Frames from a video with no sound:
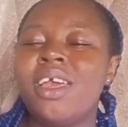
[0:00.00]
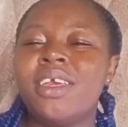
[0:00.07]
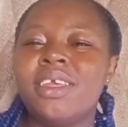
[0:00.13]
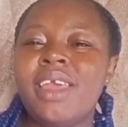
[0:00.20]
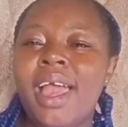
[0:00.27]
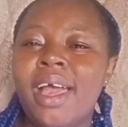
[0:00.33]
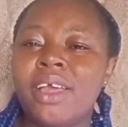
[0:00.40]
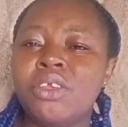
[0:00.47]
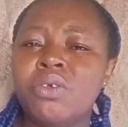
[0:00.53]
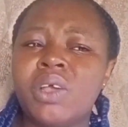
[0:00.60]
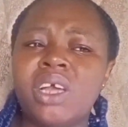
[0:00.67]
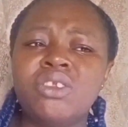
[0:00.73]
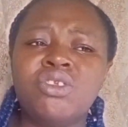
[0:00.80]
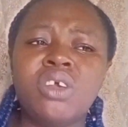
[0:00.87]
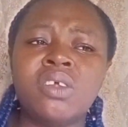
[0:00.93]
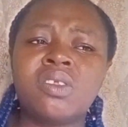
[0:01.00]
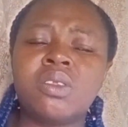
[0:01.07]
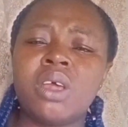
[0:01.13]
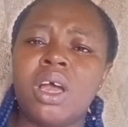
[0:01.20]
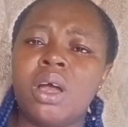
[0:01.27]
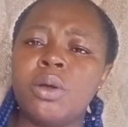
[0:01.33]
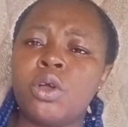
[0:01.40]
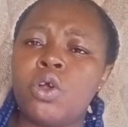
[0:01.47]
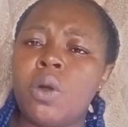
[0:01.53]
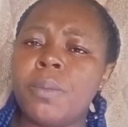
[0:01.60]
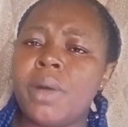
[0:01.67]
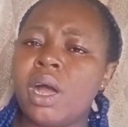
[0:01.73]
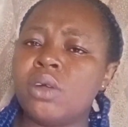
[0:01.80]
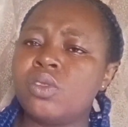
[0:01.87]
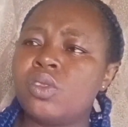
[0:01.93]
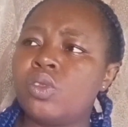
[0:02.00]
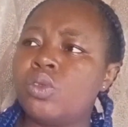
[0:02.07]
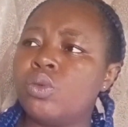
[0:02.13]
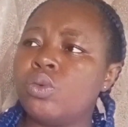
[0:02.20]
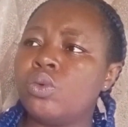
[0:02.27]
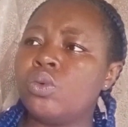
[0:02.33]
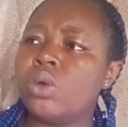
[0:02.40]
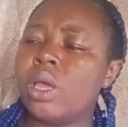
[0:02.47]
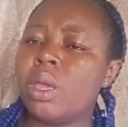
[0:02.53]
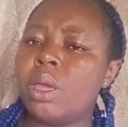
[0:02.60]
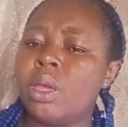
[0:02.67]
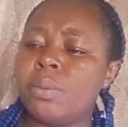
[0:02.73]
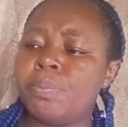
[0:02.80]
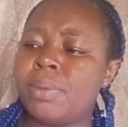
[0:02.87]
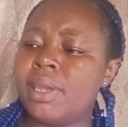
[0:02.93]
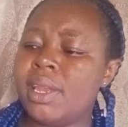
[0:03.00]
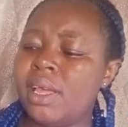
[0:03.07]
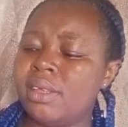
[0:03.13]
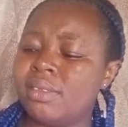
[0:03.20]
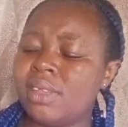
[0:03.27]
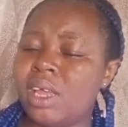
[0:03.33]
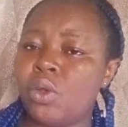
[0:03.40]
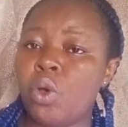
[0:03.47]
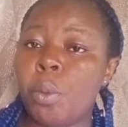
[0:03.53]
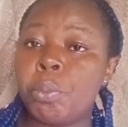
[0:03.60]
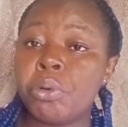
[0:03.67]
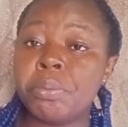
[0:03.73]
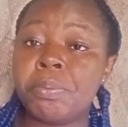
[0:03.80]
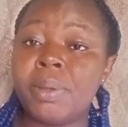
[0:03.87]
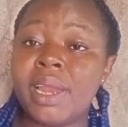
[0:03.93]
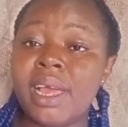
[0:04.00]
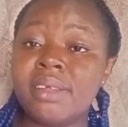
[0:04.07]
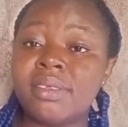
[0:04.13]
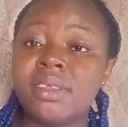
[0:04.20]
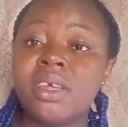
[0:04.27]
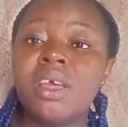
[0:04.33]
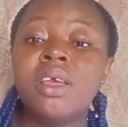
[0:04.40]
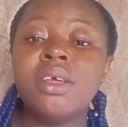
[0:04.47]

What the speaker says: Yeah, you can just come out to a place, an open place,